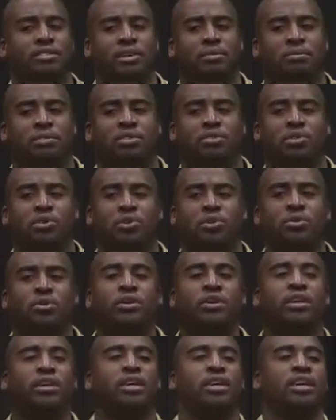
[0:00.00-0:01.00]
them to do
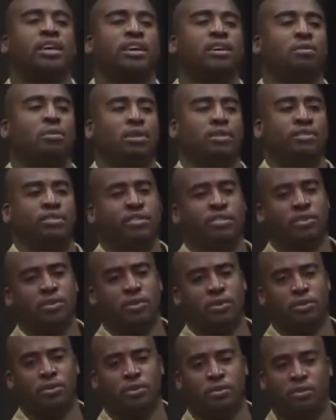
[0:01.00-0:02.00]
was
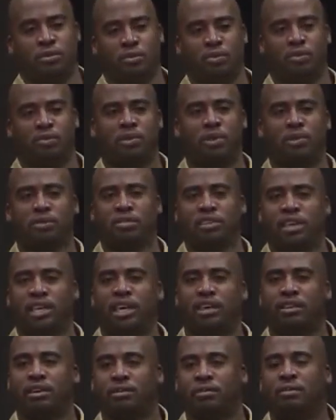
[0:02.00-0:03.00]
to fuse
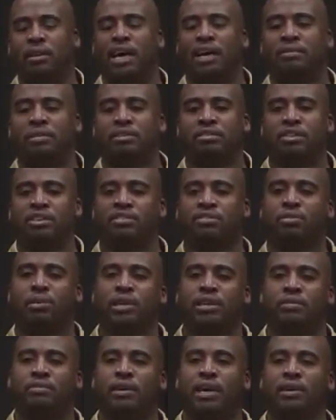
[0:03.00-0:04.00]
together a
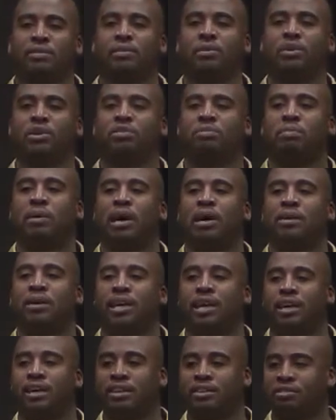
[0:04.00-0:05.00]
525 horsepower
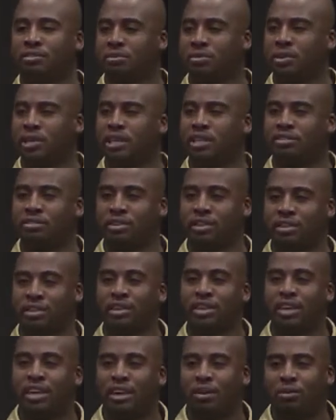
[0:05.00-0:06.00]
LS3 engine
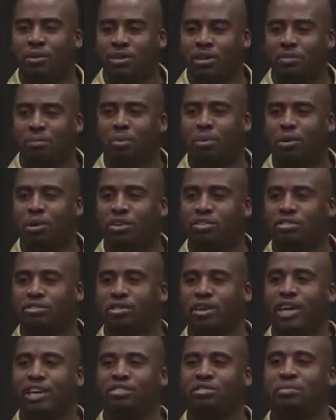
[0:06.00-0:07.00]
with a Porsche
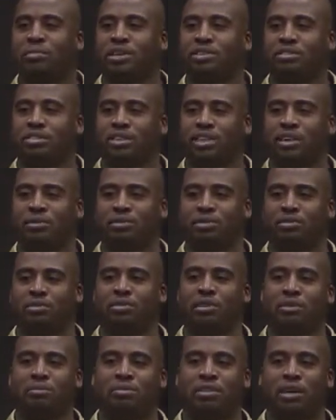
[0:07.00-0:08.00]
transmission that was
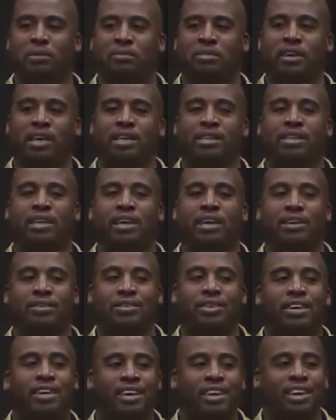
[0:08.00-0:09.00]
flipped upside down,
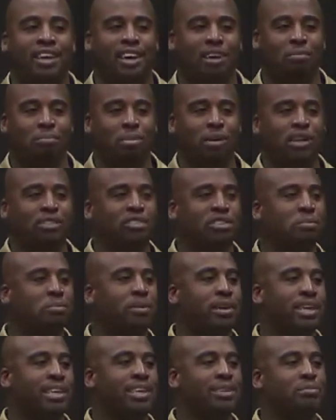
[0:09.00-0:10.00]
a pressure
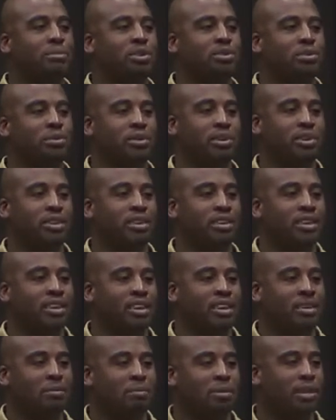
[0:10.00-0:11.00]
plate in between,
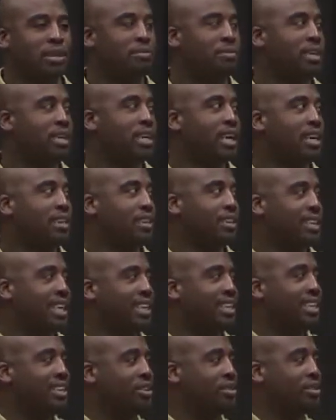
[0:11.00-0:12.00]
put them together. They
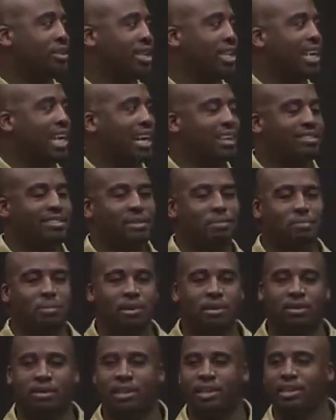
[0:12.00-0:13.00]
literally had to
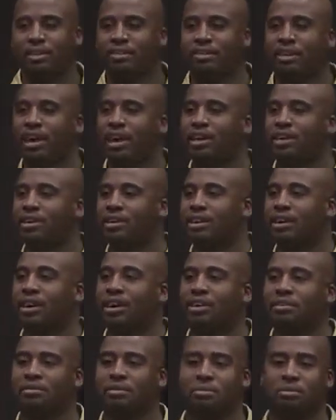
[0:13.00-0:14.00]
build the entire
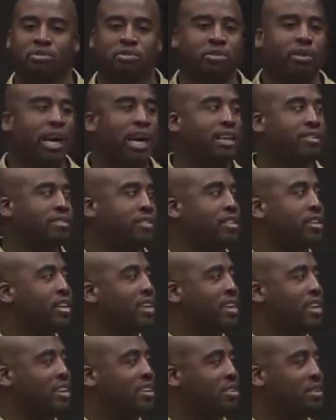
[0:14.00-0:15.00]
car from scratch,
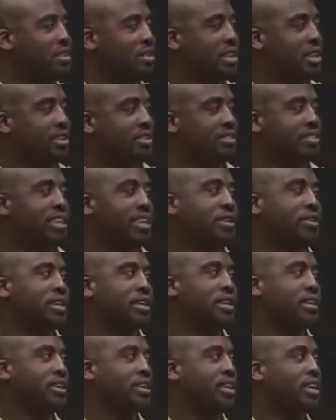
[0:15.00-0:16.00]
do the
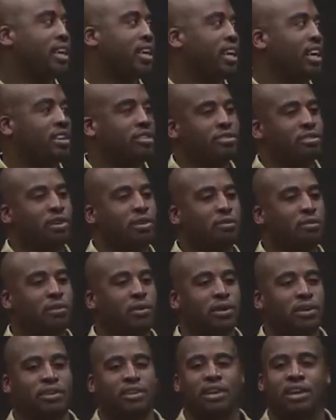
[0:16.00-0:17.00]
interior and so
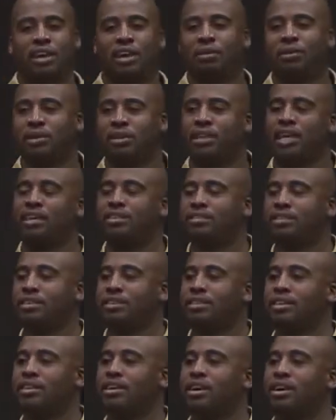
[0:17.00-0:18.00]
forth. We then took
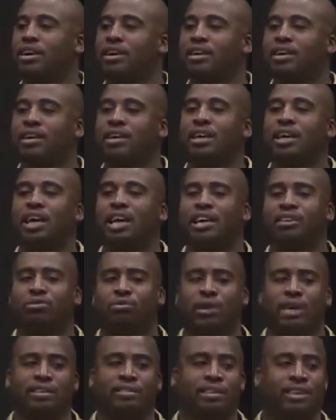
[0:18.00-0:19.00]
the car and
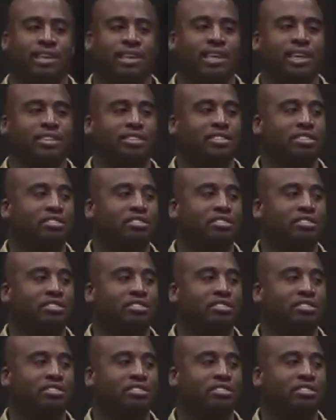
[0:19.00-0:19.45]
raced it against a